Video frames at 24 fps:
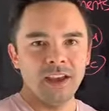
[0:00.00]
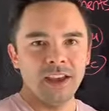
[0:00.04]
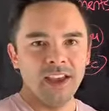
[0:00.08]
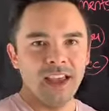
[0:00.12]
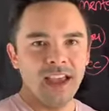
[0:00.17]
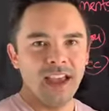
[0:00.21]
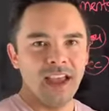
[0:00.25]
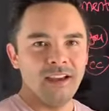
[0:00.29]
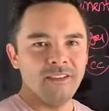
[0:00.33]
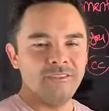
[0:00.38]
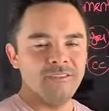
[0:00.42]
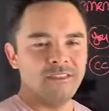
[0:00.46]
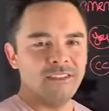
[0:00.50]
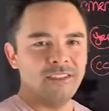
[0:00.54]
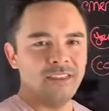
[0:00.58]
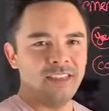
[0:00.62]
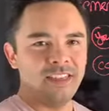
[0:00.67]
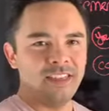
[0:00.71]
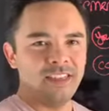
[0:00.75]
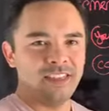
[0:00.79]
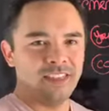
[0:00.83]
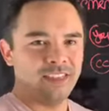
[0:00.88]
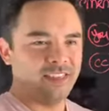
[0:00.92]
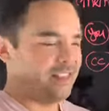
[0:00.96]
if
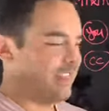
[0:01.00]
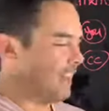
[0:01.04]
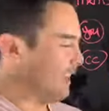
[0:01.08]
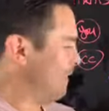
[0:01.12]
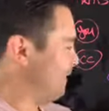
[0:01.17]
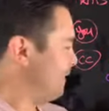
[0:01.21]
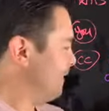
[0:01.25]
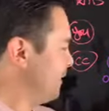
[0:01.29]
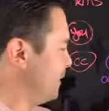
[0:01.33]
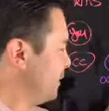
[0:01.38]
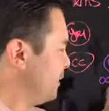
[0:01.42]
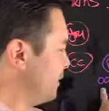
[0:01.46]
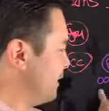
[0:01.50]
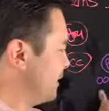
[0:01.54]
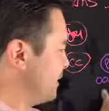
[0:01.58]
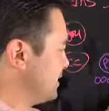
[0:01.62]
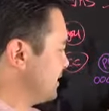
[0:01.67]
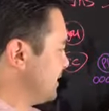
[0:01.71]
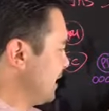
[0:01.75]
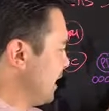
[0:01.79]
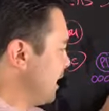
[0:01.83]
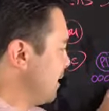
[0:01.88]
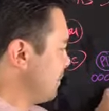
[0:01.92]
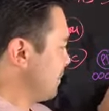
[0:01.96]
they fill this
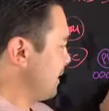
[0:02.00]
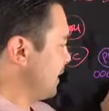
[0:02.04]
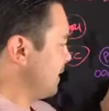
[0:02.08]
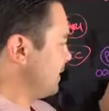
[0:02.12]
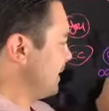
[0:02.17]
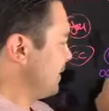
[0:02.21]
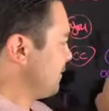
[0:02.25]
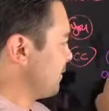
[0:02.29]
up and they've